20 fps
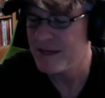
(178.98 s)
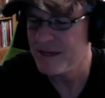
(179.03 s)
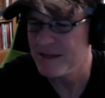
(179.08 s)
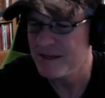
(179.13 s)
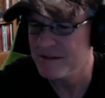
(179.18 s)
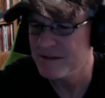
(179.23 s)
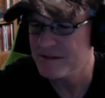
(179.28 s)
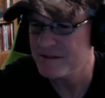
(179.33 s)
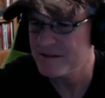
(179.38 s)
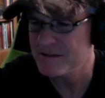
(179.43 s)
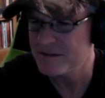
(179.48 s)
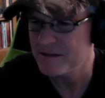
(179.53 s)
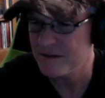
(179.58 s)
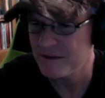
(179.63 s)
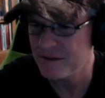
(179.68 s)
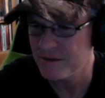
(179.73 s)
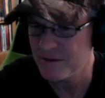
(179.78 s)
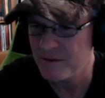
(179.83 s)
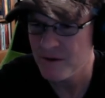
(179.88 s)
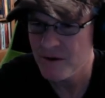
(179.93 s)
up hints
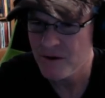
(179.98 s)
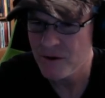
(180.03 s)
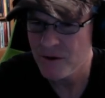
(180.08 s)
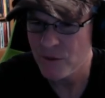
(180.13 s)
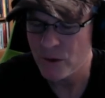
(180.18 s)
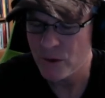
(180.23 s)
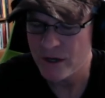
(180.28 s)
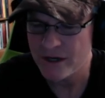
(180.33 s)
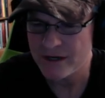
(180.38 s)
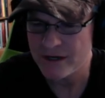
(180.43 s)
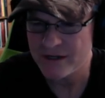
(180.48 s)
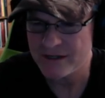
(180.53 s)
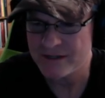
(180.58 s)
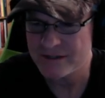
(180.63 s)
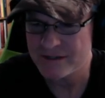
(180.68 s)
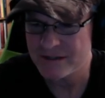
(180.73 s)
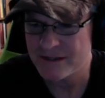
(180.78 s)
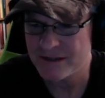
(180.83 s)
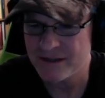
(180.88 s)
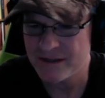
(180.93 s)
to what it
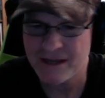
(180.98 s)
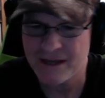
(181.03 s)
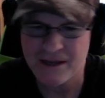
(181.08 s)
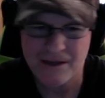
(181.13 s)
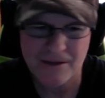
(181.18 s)
is that